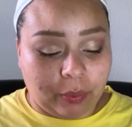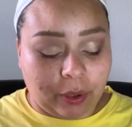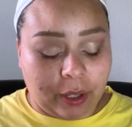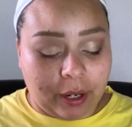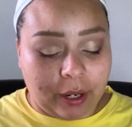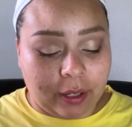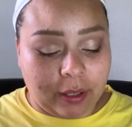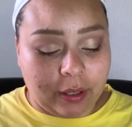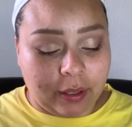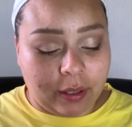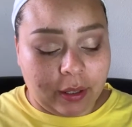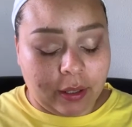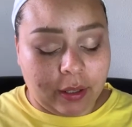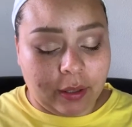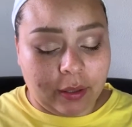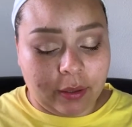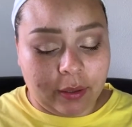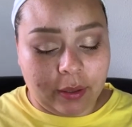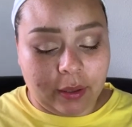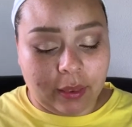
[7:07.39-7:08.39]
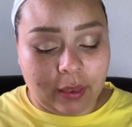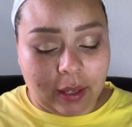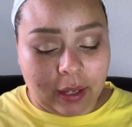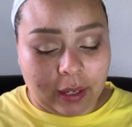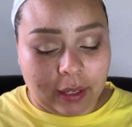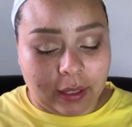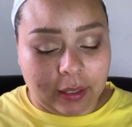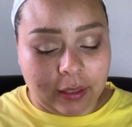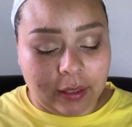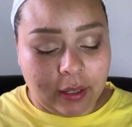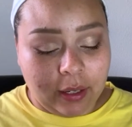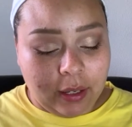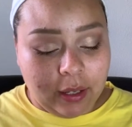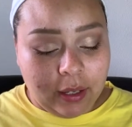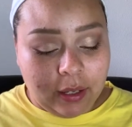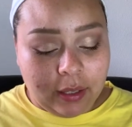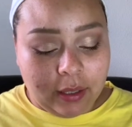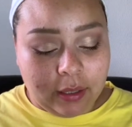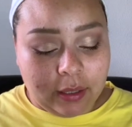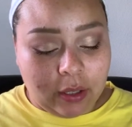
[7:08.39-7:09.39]
brand uh, line
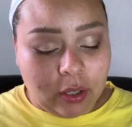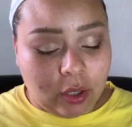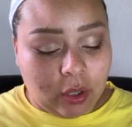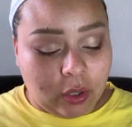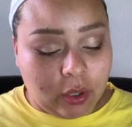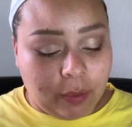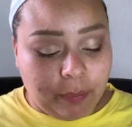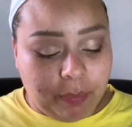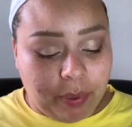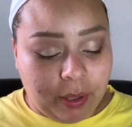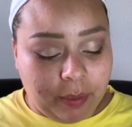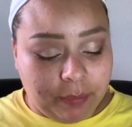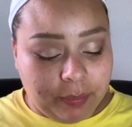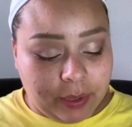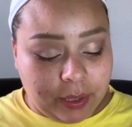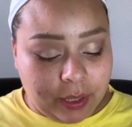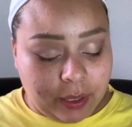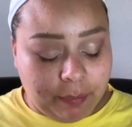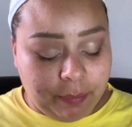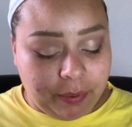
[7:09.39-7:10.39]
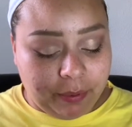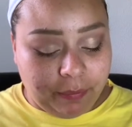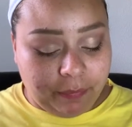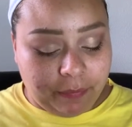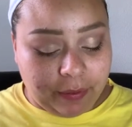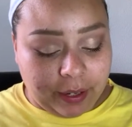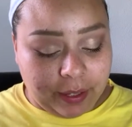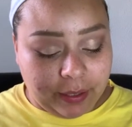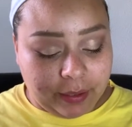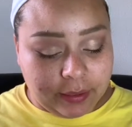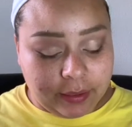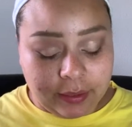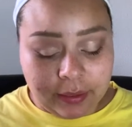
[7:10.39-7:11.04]
called Pumped Up Effect.